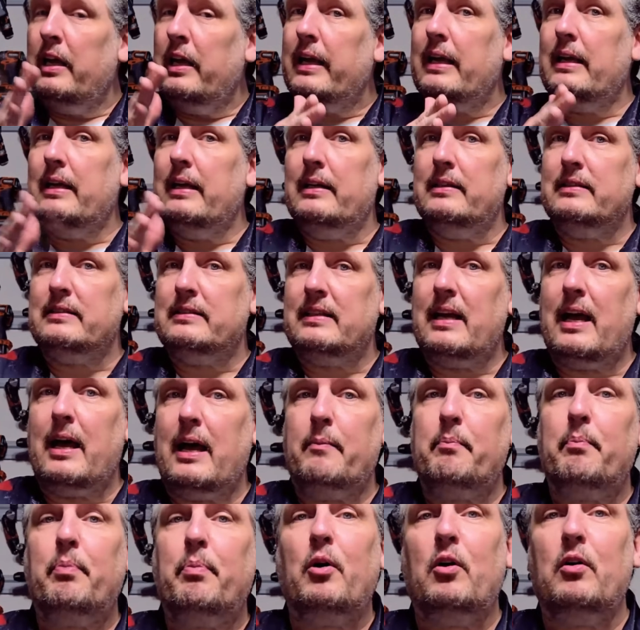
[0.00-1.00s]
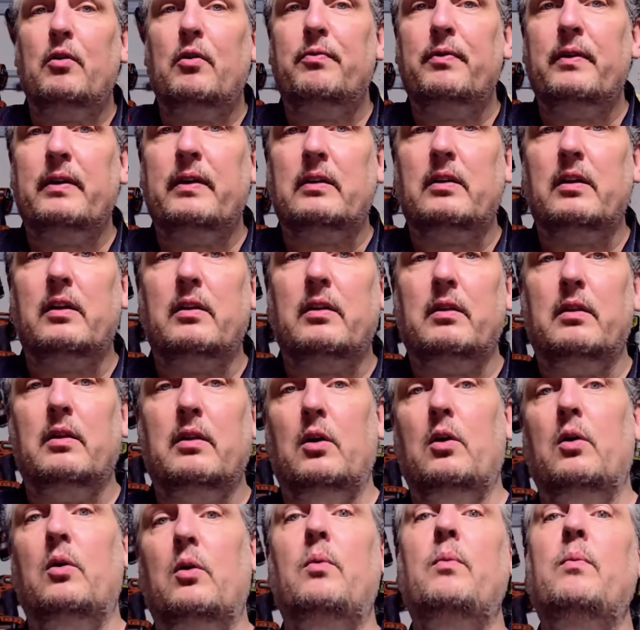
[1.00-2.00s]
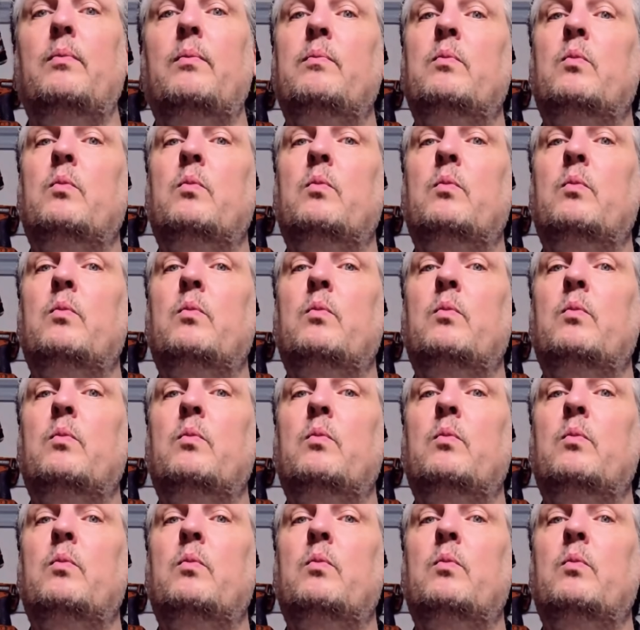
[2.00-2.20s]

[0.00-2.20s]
It is not perfect though.